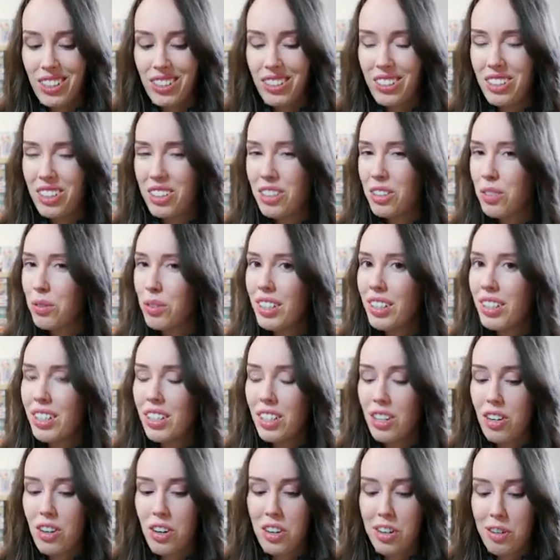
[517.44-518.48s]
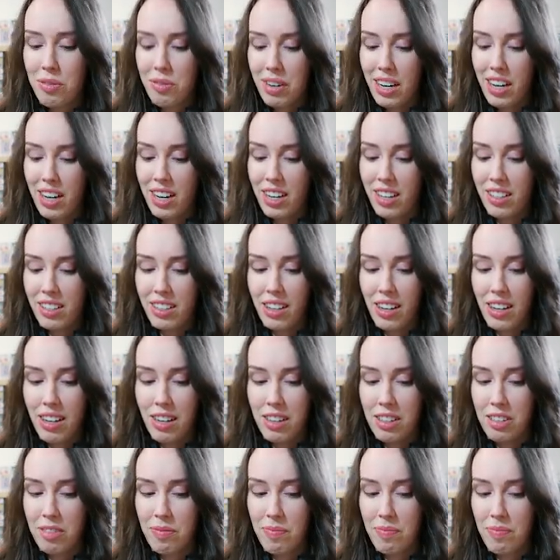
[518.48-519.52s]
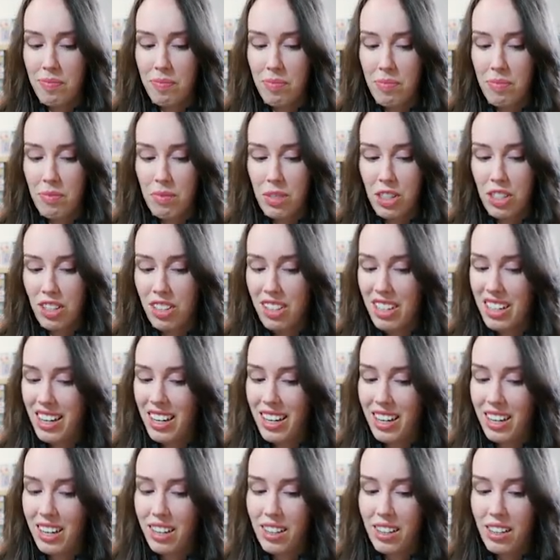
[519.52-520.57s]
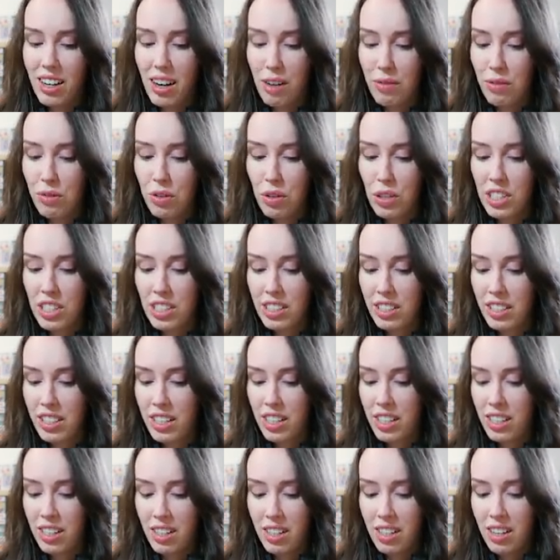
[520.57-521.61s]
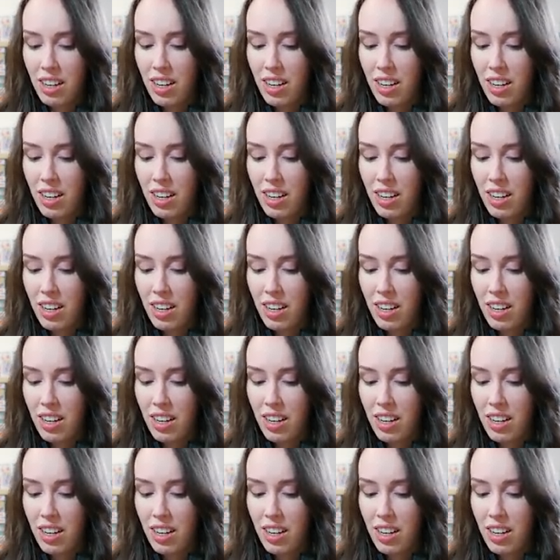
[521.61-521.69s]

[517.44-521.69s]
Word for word: Not really a God Rare. Um, so, yeah, unfortunately,